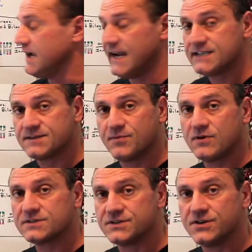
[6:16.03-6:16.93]
and
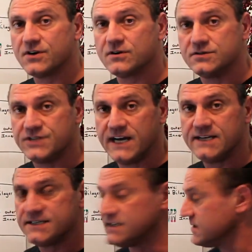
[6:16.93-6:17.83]
supports
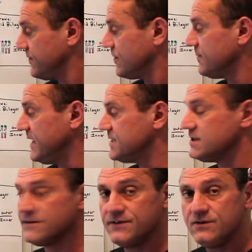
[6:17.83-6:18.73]
neurogenesis, the
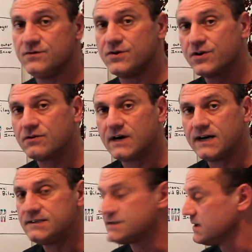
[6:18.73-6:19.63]
formation of new
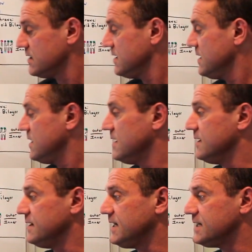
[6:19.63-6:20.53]
neurons
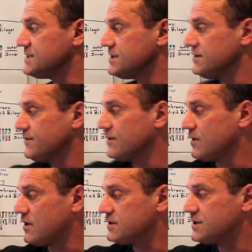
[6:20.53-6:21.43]
needed to
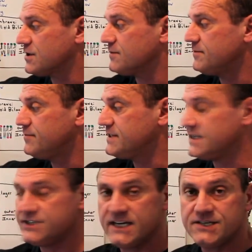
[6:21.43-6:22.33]
for long-term
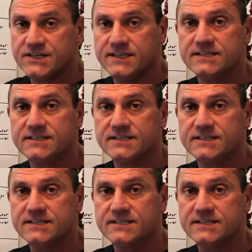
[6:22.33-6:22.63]
potentiation.